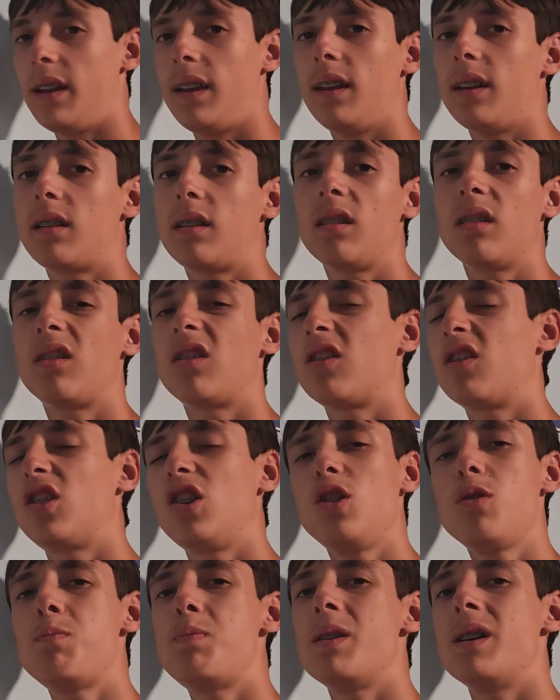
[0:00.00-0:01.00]
It's a
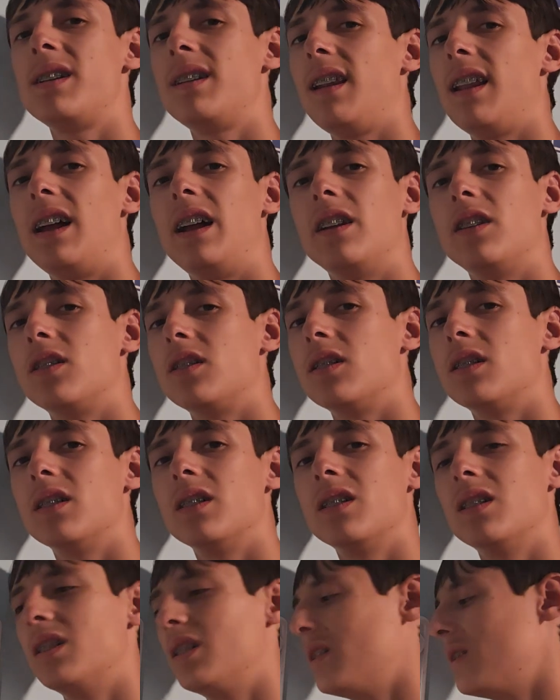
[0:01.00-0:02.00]
stupid
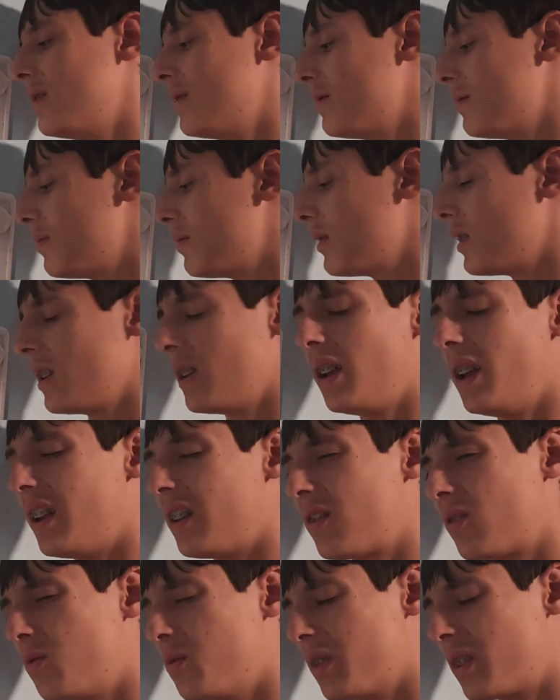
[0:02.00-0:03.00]
letter
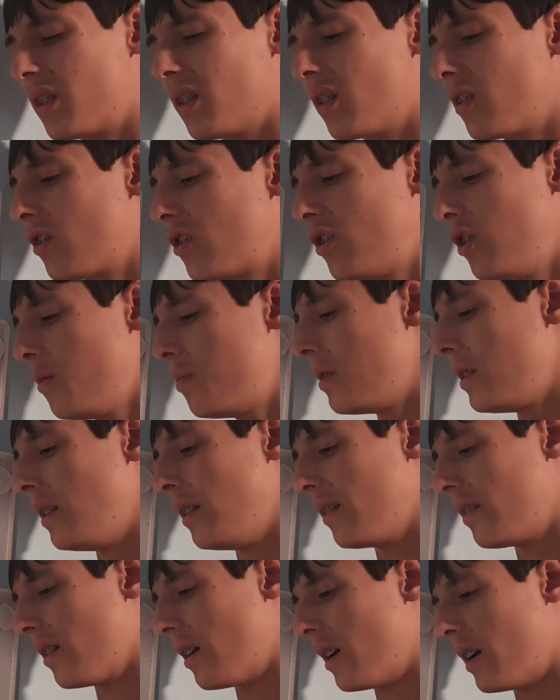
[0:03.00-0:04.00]
with a stupid
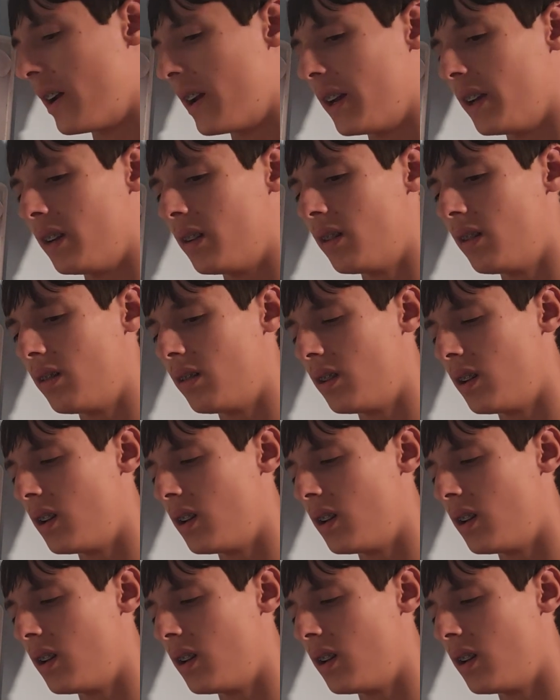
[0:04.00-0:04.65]
design.